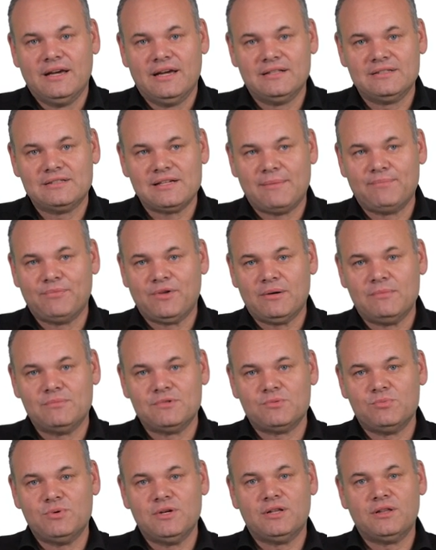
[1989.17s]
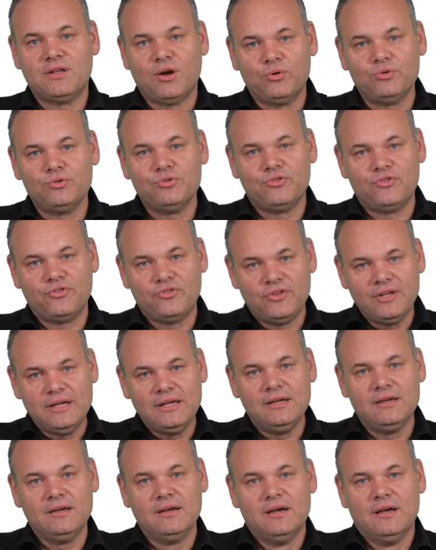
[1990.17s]
and sometimes we don't
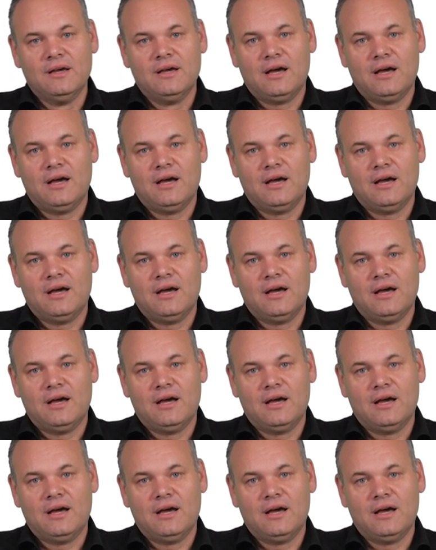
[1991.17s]
see